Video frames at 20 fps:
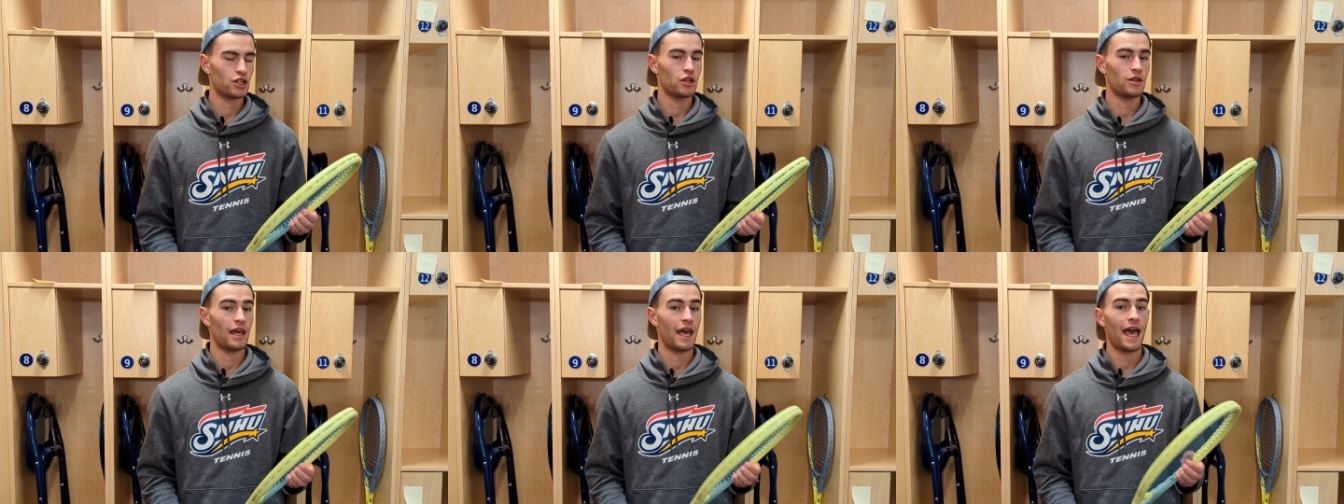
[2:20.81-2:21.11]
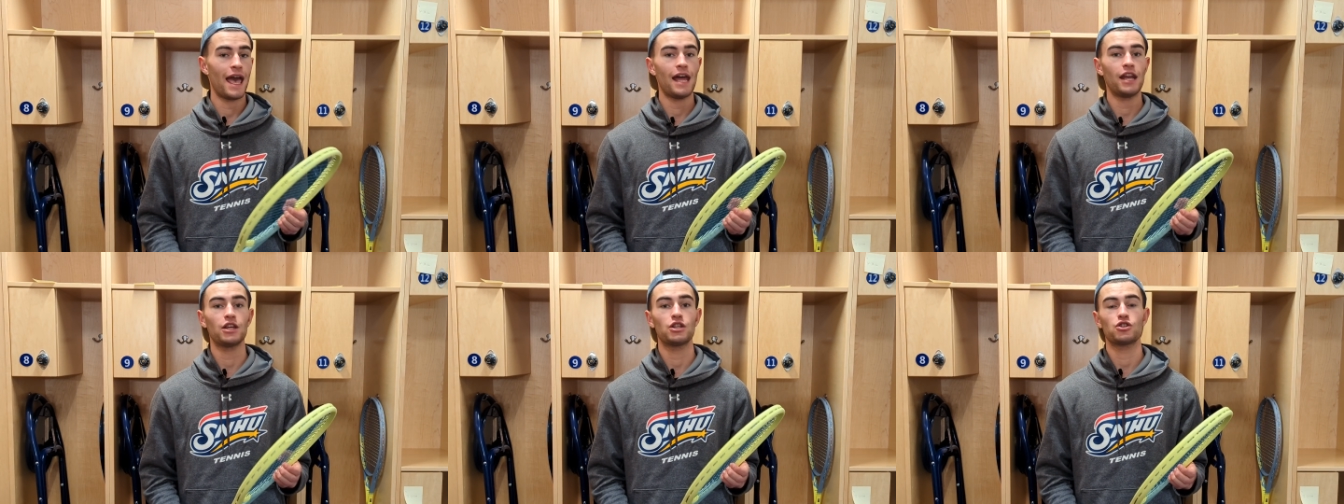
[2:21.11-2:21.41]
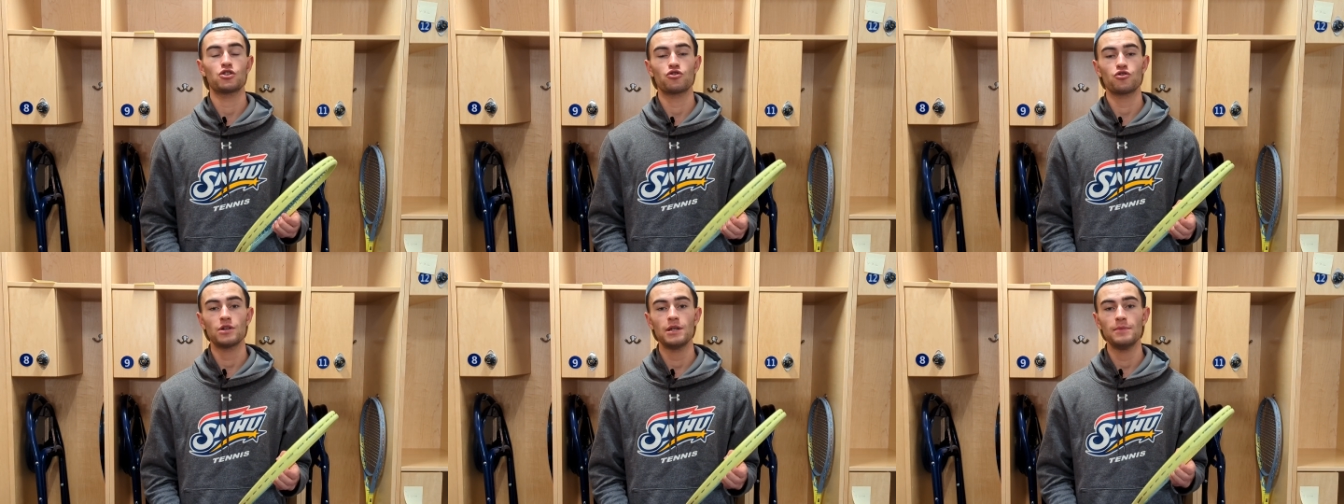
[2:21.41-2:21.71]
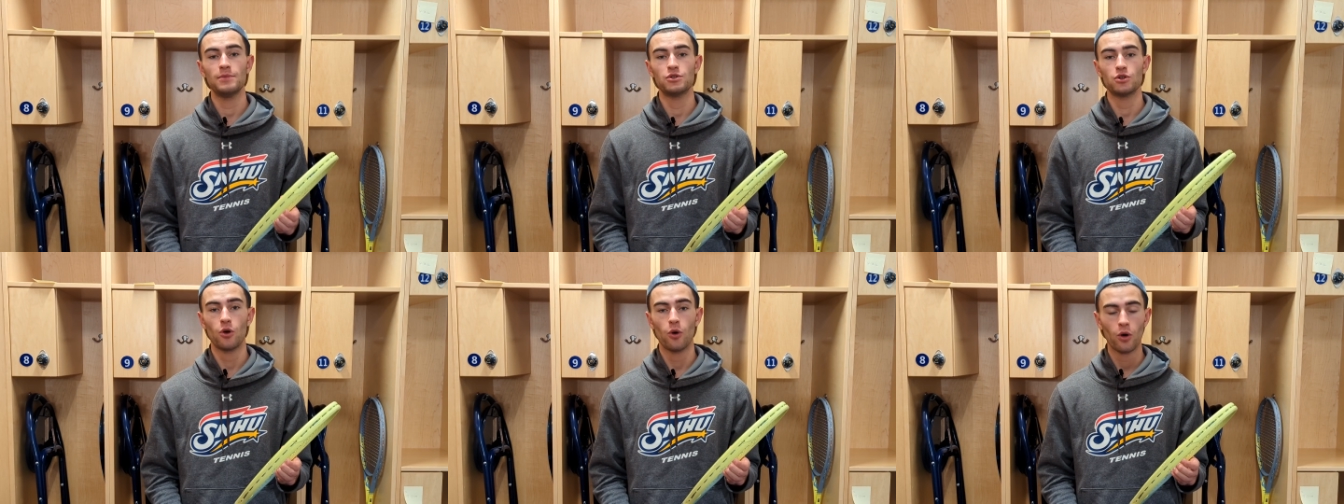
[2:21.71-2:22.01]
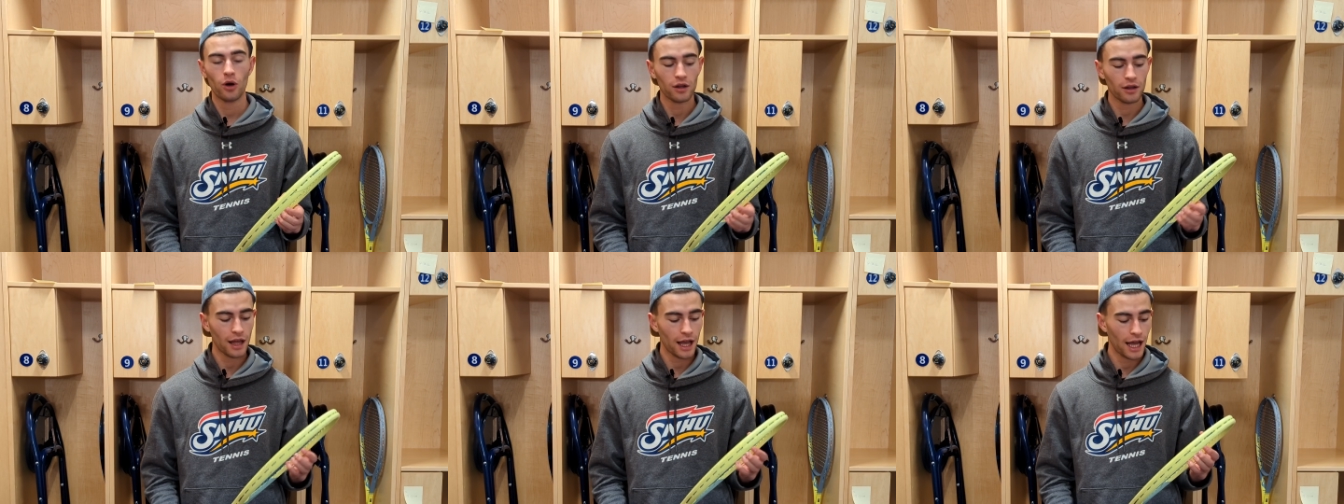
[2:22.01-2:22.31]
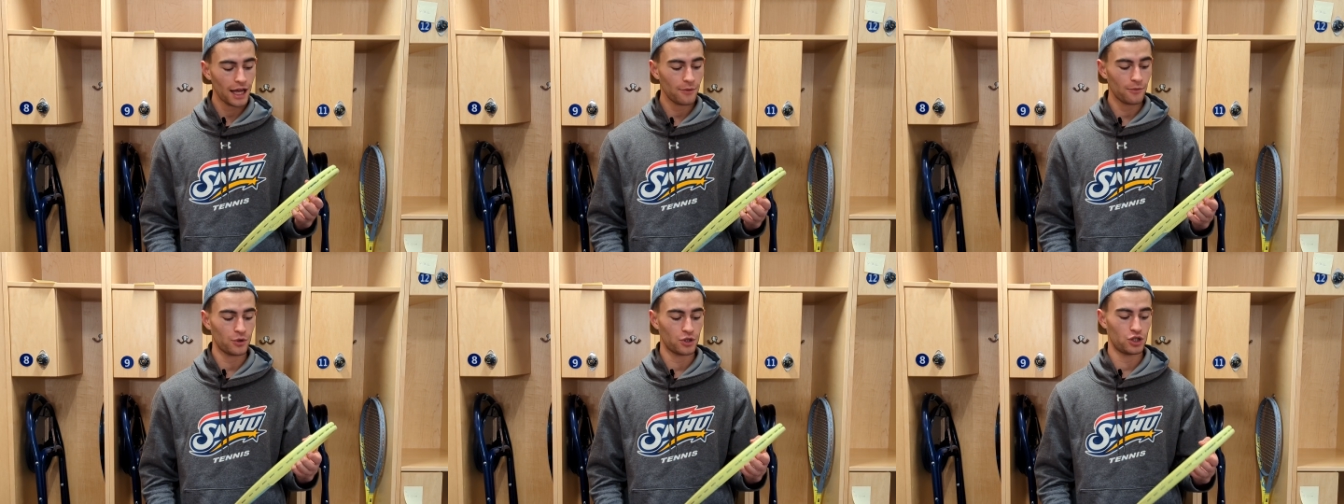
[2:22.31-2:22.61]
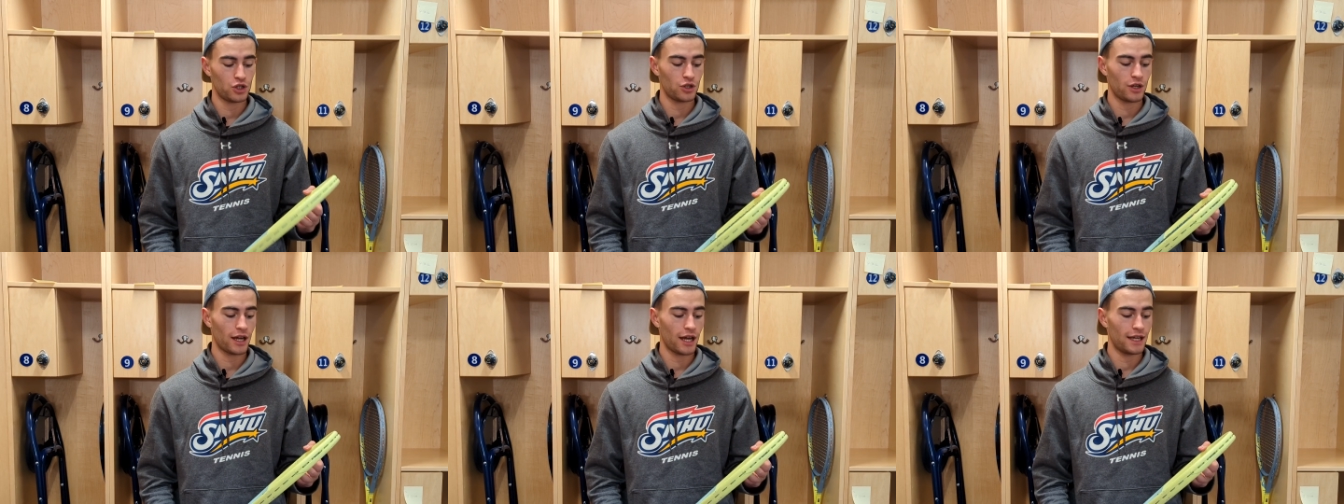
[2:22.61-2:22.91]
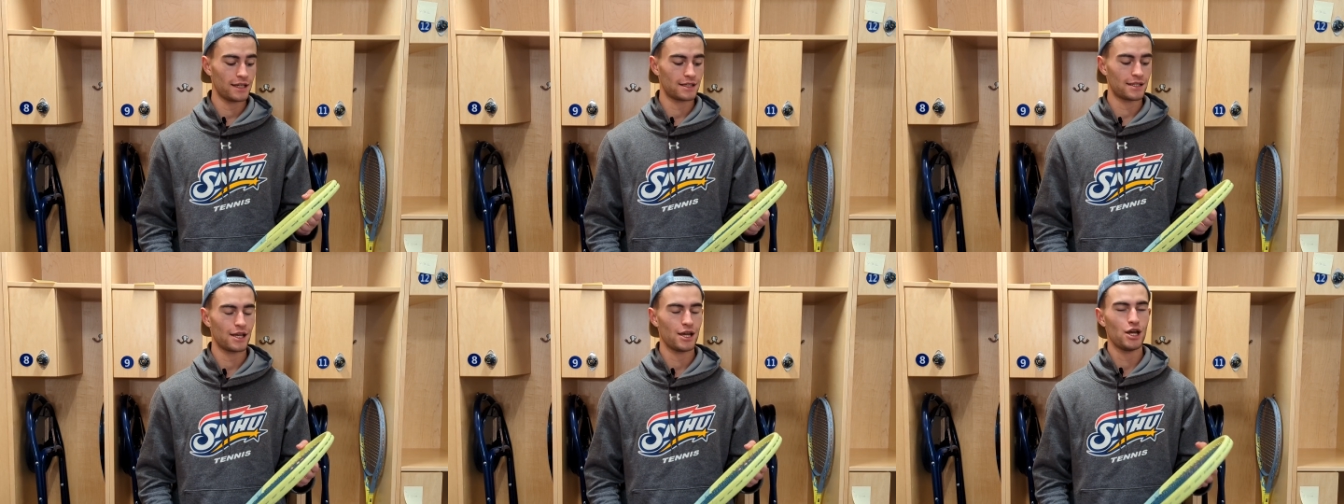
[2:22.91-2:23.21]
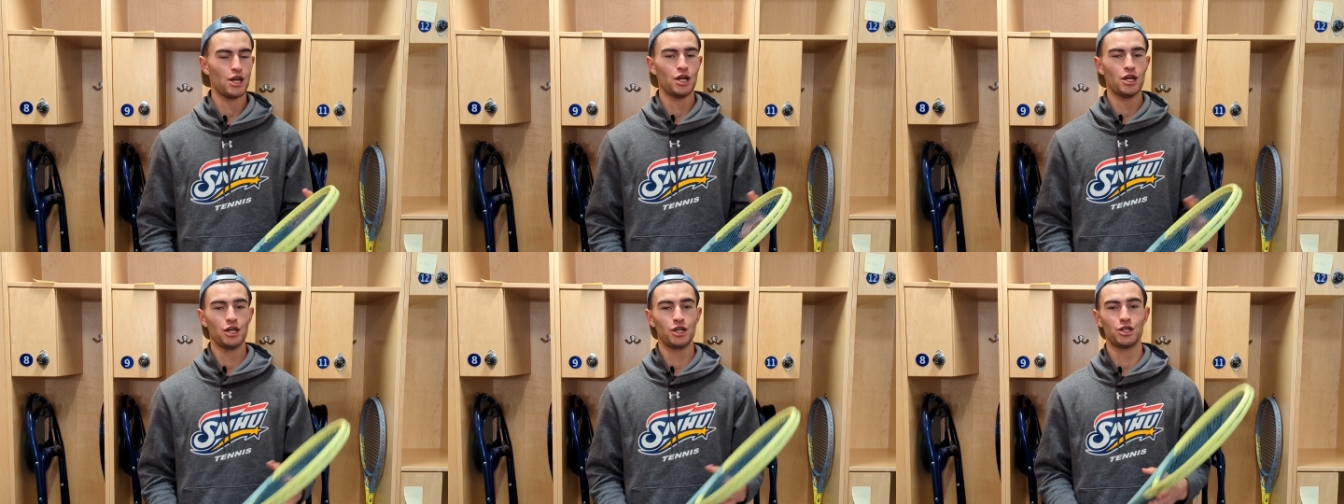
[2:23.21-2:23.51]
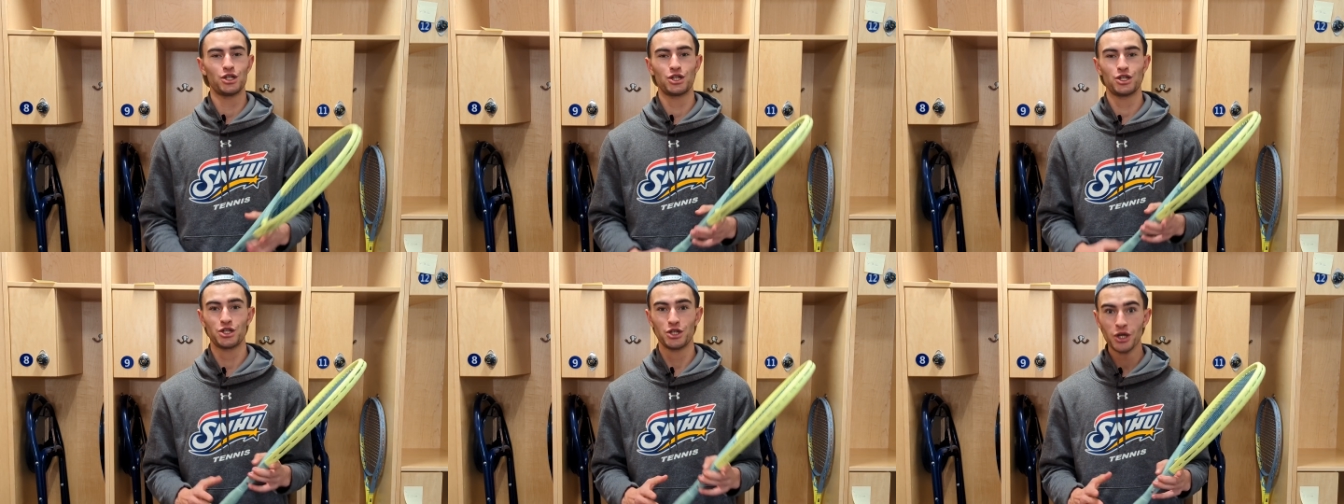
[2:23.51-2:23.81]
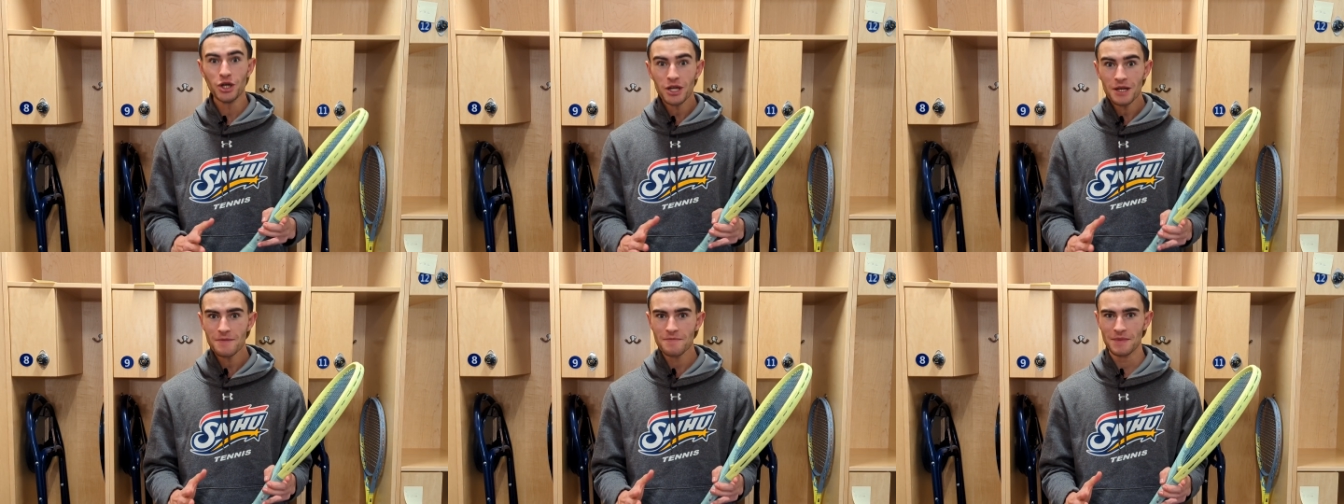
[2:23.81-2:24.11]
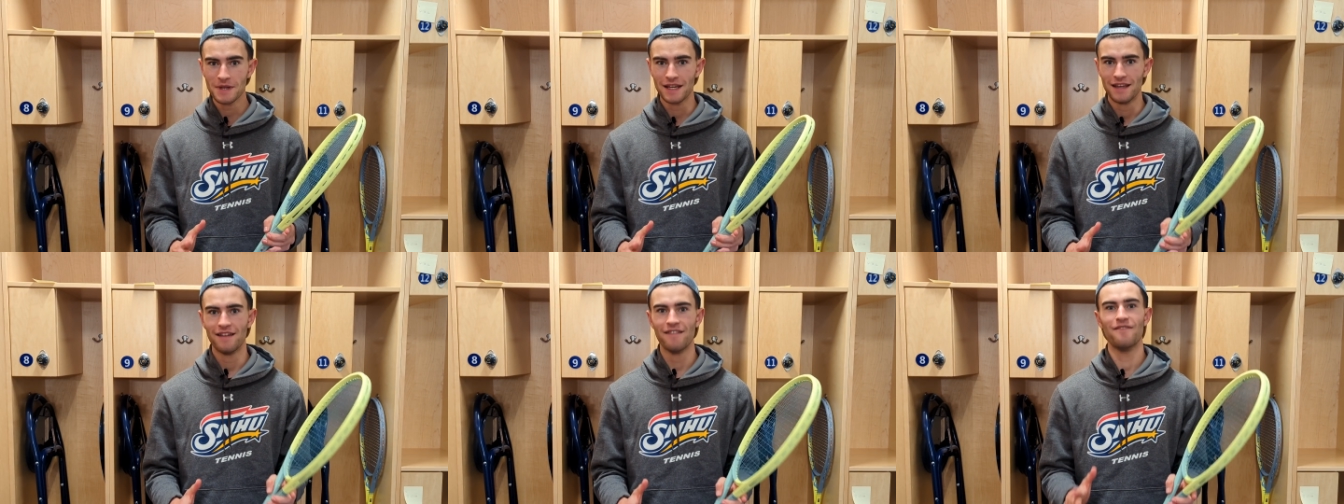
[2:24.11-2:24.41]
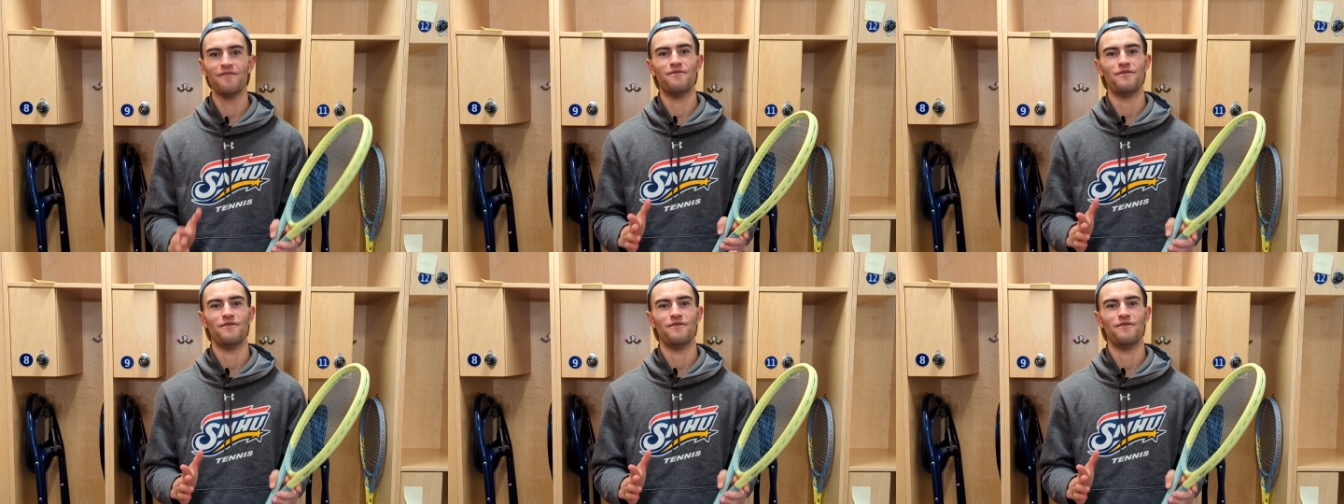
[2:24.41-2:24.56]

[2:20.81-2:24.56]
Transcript: to the Head Extreme Tour line, which you guys should be